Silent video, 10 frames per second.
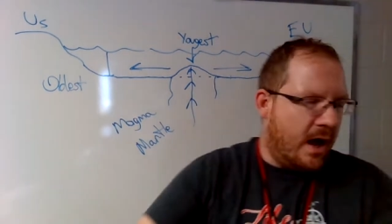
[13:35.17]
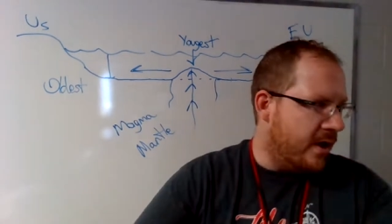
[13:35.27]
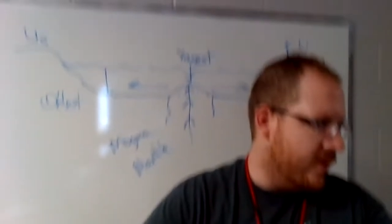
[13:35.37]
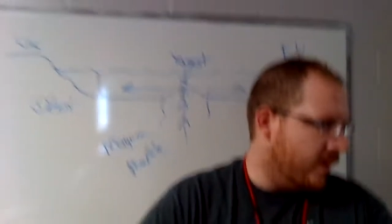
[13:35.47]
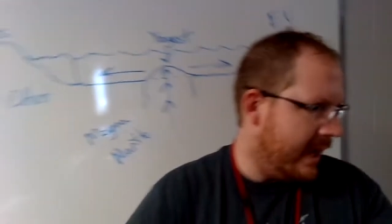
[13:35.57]

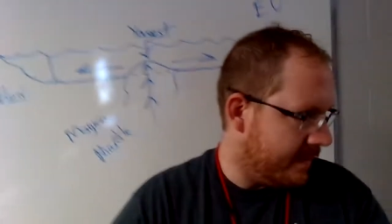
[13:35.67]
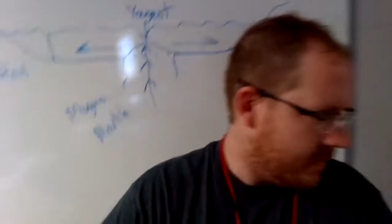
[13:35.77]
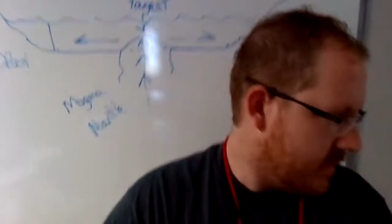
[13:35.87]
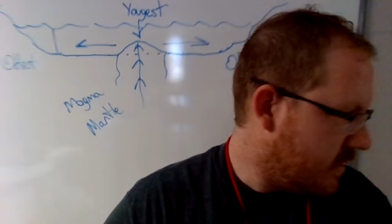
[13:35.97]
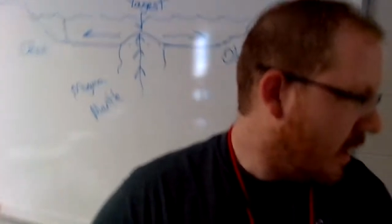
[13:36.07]
all the
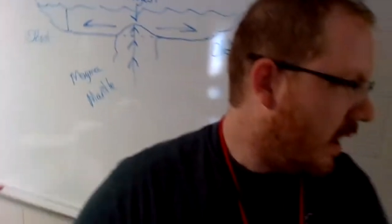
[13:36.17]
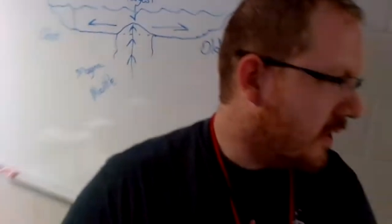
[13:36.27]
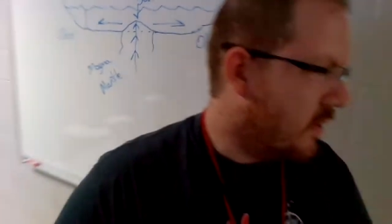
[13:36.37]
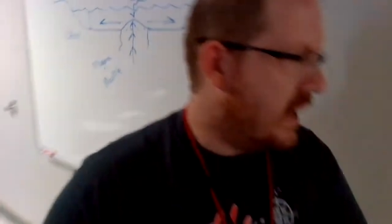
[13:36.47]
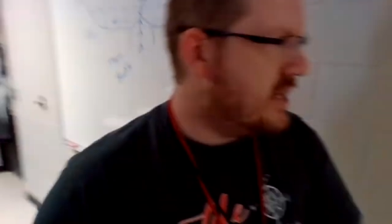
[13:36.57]
all
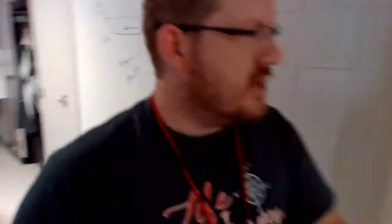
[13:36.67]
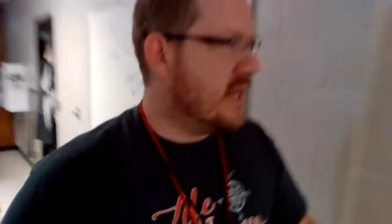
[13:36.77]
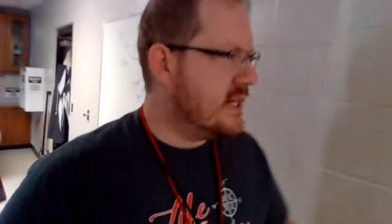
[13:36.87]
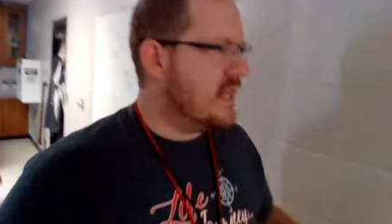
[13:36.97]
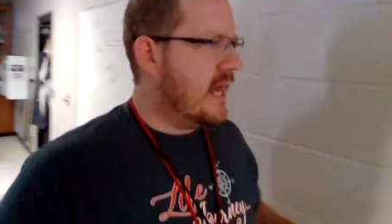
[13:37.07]
the way to
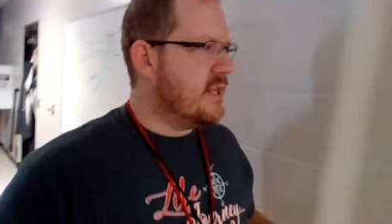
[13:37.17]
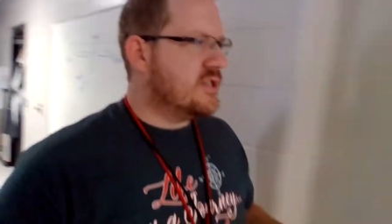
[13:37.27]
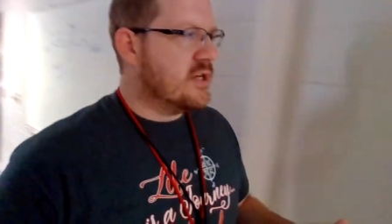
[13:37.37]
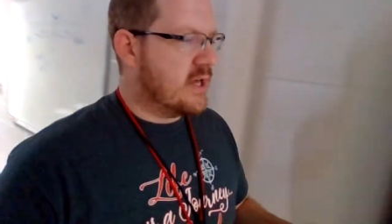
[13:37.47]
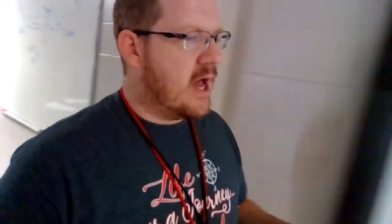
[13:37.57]
get to the edge
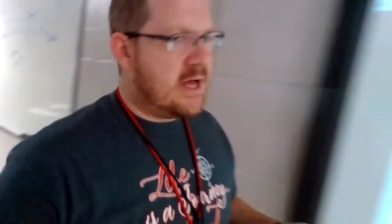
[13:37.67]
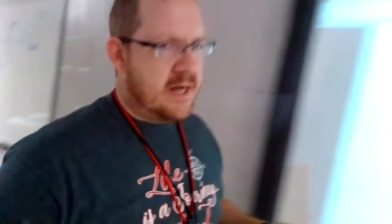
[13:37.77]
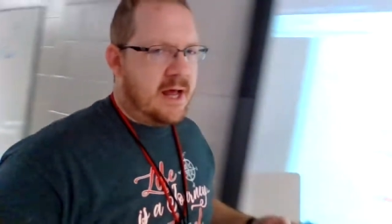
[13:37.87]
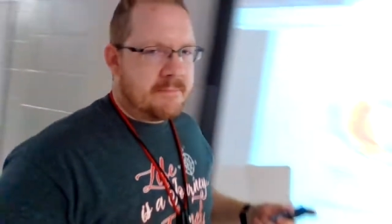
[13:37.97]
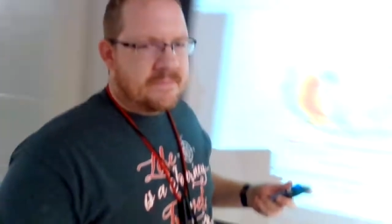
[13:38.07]
of the
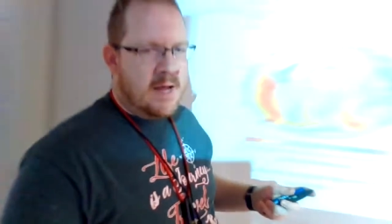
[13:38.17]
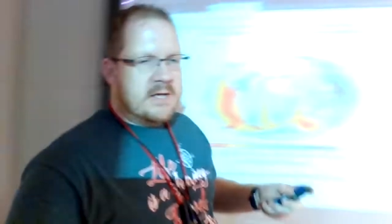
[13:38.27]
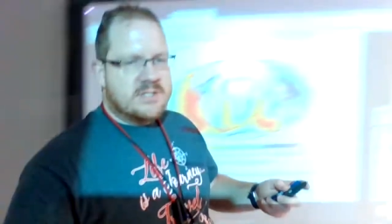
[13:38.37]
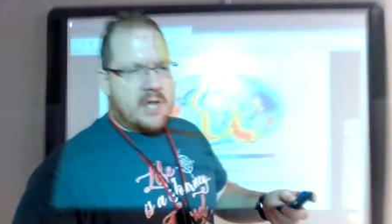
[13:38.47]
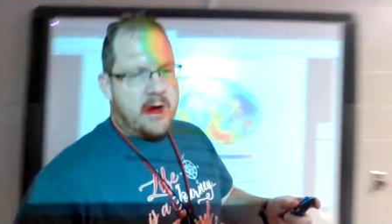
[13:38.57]
continent.
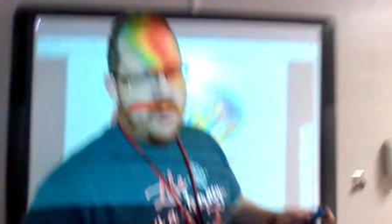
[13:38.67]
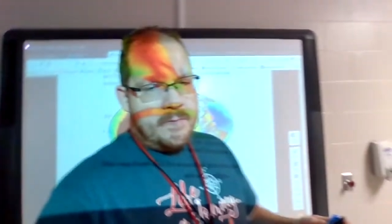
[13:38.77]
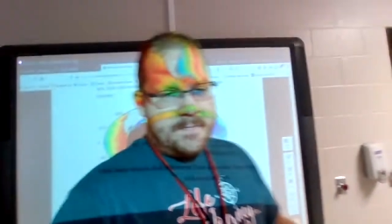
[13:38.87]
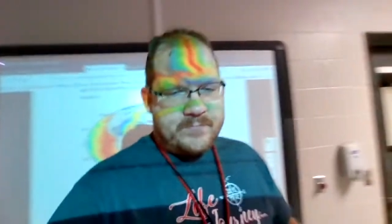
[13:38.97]
So